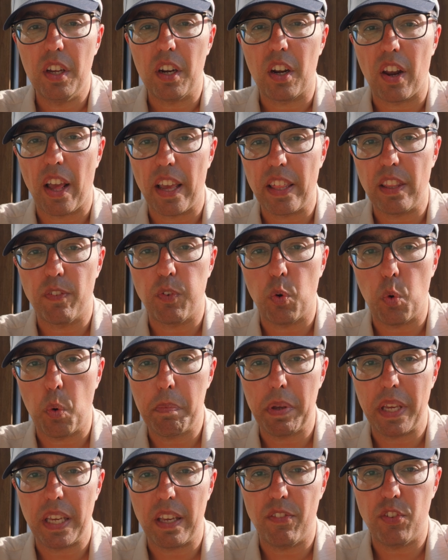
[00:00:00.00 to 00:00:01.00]
like the
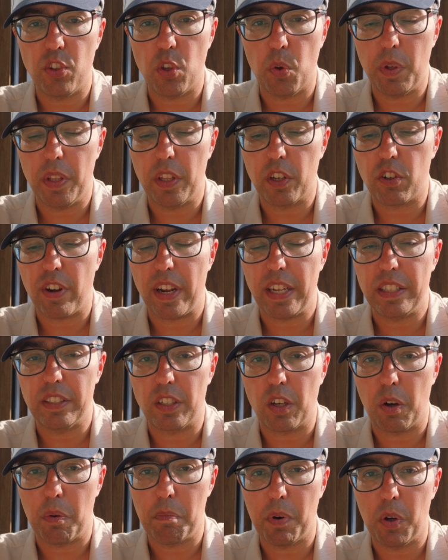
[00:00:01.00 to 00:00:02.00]
4P gives you in the Creator
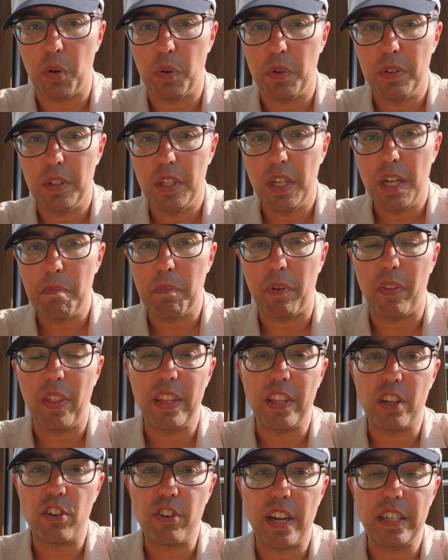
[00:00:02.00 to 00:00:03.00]
Combo. But
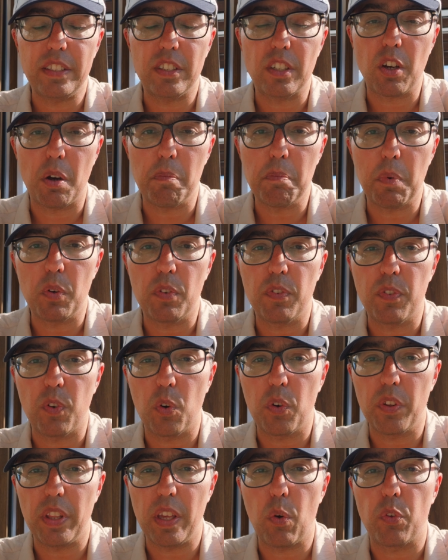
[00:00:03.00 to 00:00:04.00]
then the Creator Combo
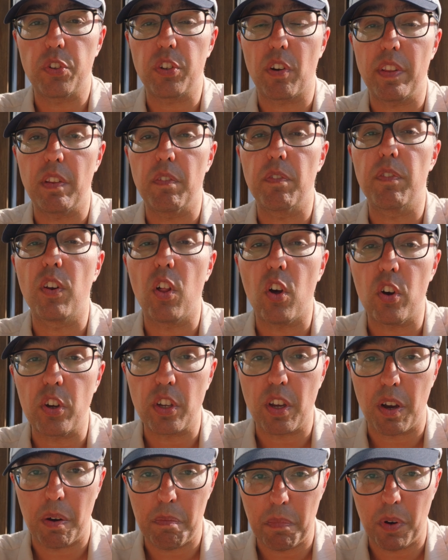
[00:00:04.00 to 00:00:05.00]
for the, the Vlog
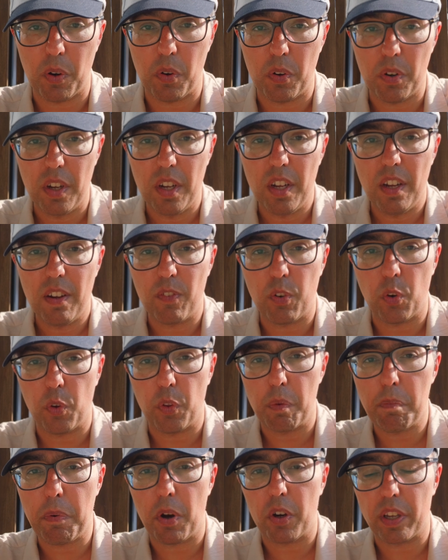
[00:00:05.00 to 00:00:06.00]
Combo for
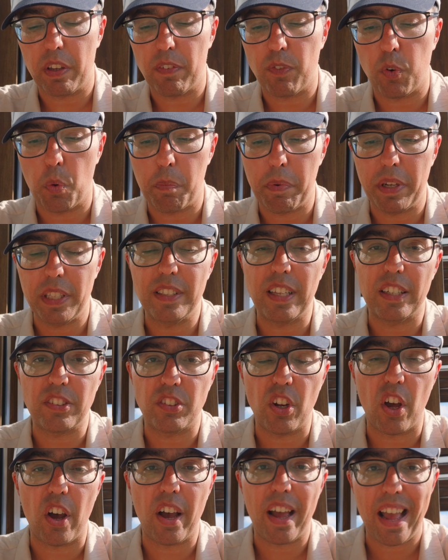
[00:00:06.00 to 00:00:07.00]
the Pocket 4P does
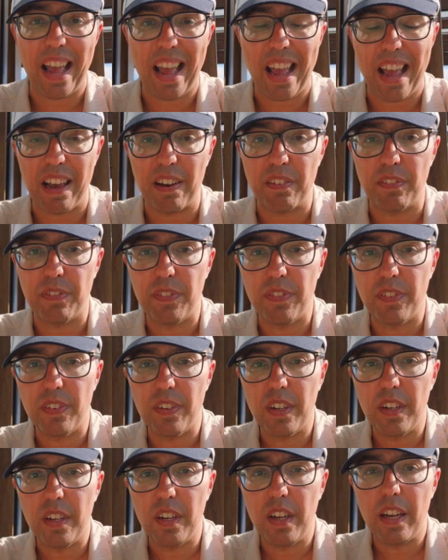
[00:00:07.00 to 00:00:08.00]
not have
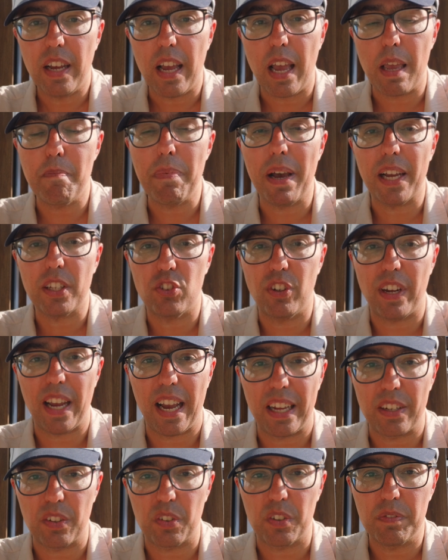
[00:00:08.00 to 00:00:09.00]
a battery
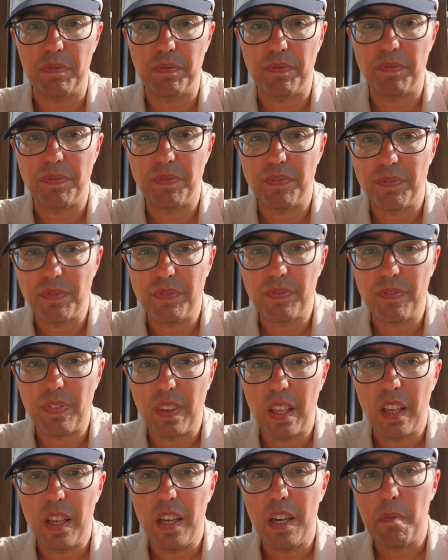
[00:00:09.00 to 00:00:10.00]
handle.
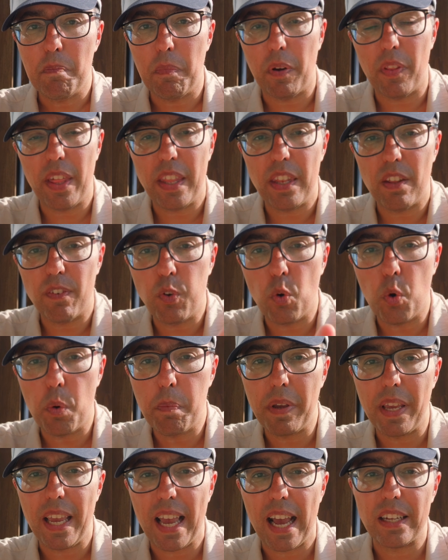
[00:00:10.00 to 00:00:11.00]
But then the
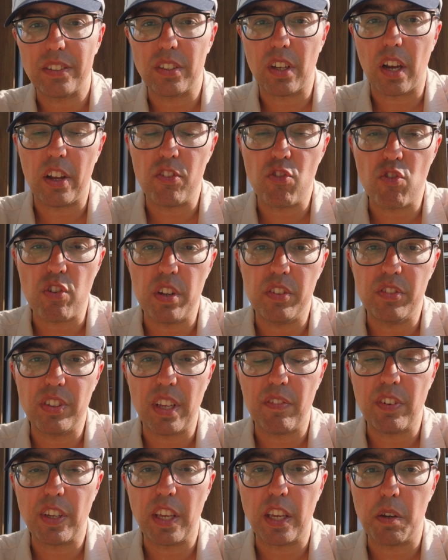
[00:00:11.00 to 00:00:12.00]
4P has
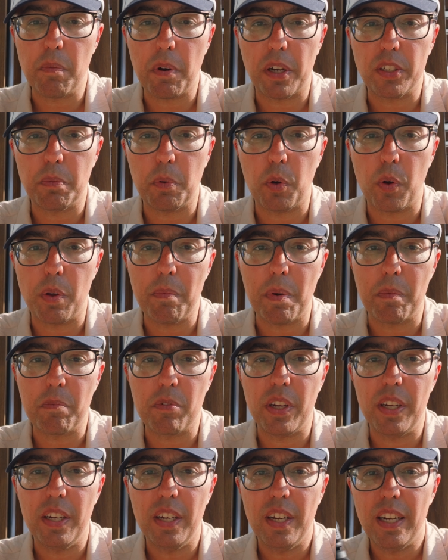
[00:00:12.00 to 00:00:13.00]
107 gigabytes of built-in
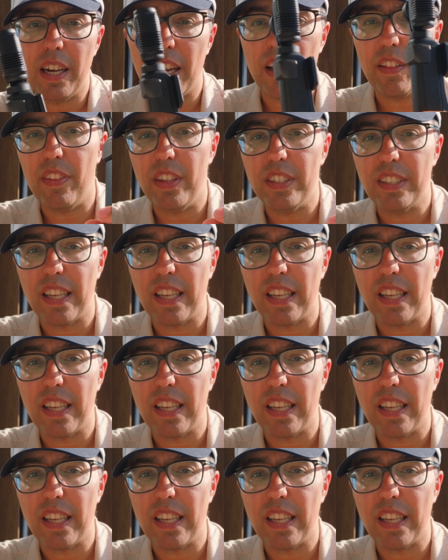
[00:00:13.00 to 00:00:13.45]
memory, and this